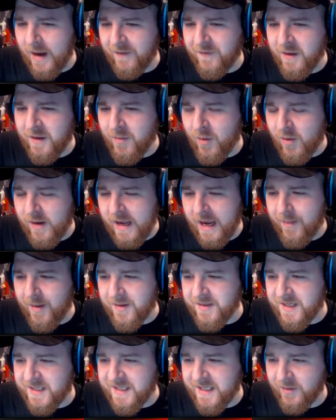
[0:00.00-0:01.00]
a few more
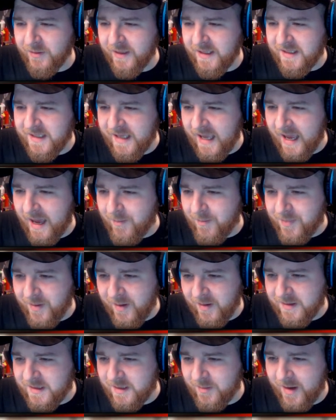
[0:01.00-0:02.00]
camos I still need to get,
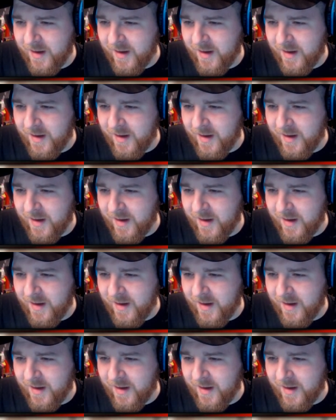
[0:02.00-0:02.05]
but to be